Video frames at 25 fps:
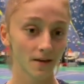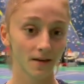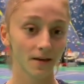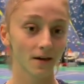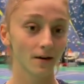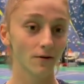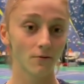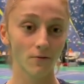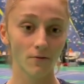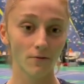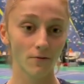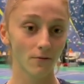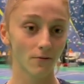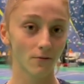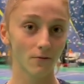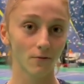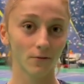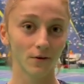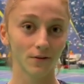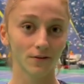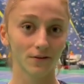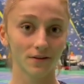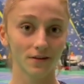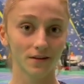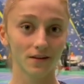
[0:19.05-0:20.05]
we
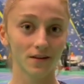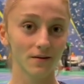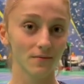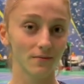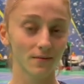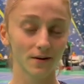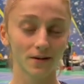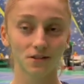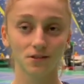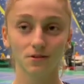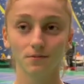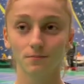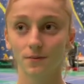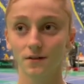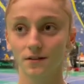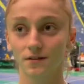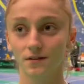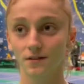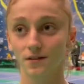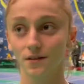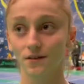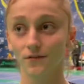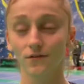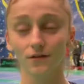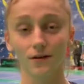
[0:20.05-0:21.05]
won the team match. But
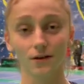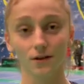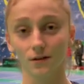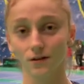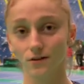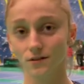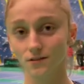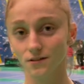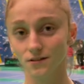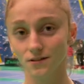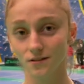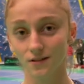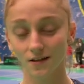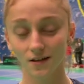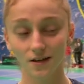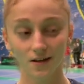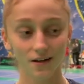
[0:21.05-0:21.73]
if I lost,